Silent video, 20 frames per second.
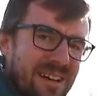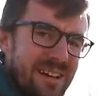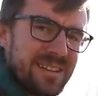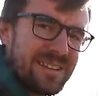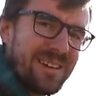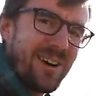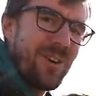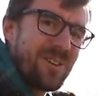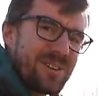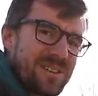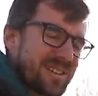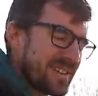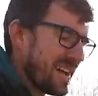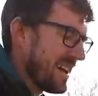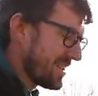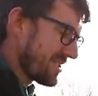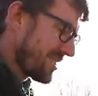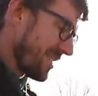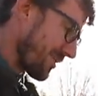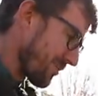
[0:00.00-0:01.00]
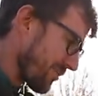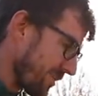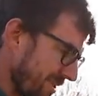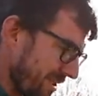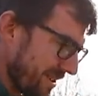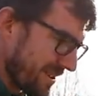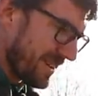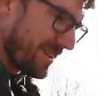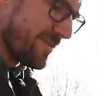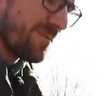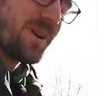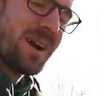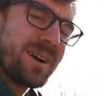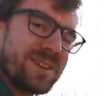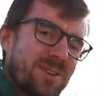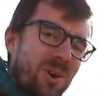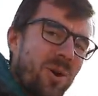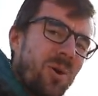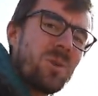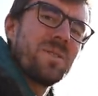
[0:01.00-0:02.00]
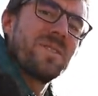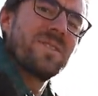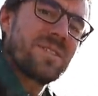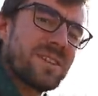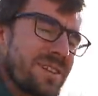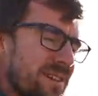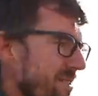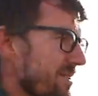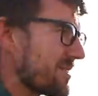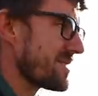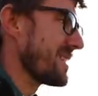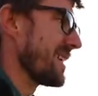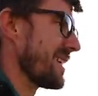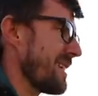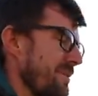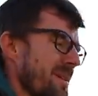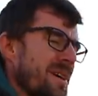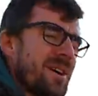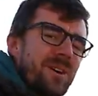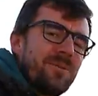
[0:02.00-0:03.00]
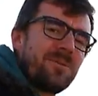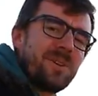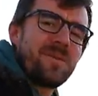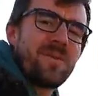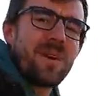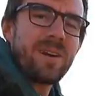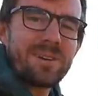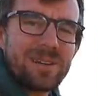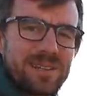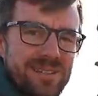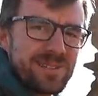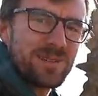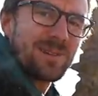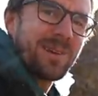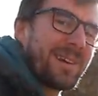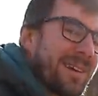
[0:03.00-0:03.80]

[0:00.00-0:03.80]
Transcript: the Honest Guide channel where you can find all the videos that I'm referring to.